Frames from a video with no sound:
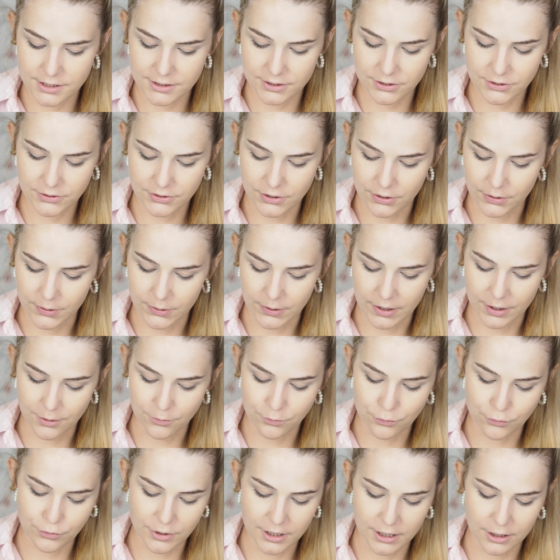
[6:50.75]
so I
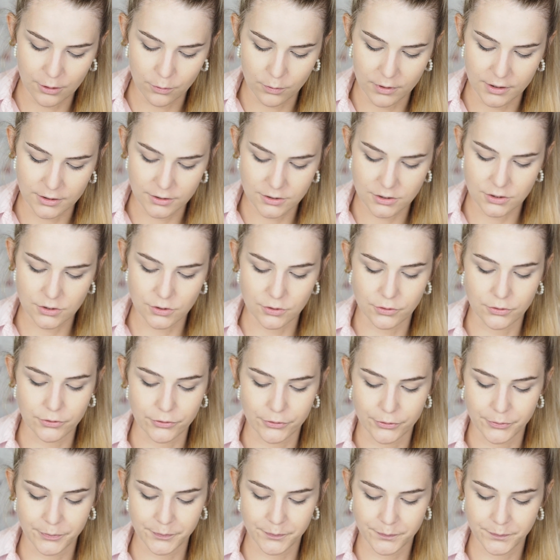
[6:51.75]
really want
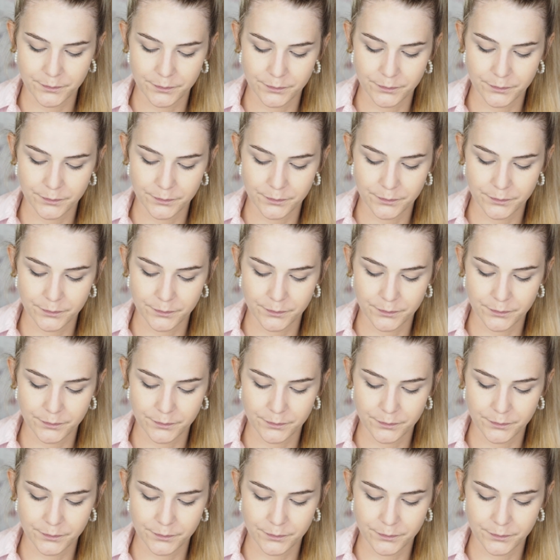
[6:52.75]
to